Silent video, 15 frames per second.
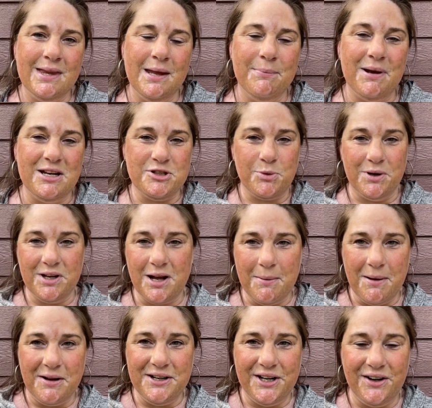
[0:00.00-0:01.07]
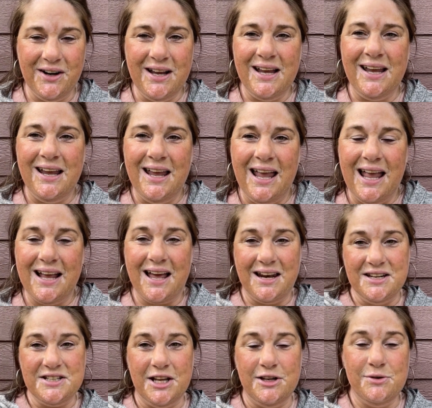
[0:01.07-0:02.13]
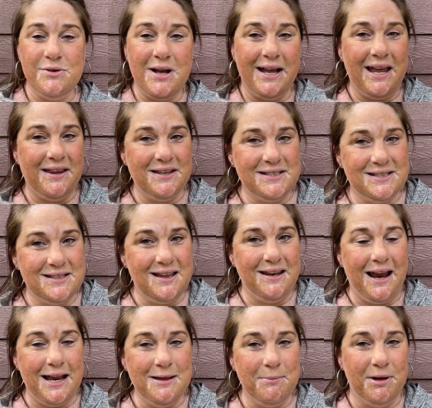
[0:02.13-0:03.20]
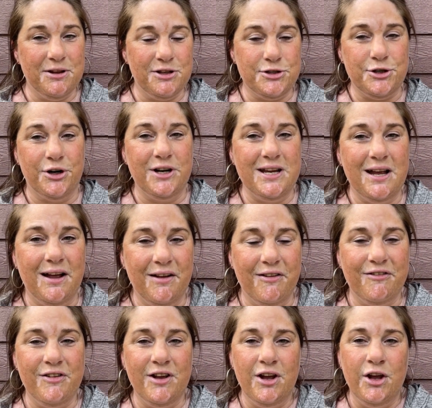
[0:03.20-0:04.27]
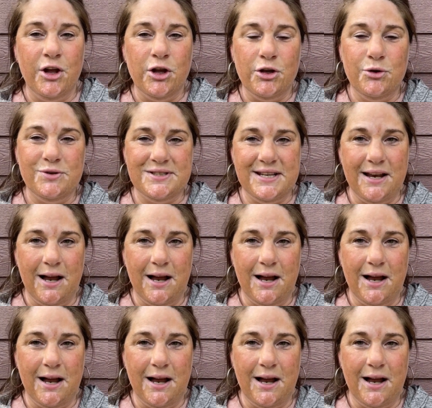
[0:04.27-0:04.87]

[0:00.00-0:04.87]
I just wanted to come on here and kind of tell you, again, this is the 9-month journey of using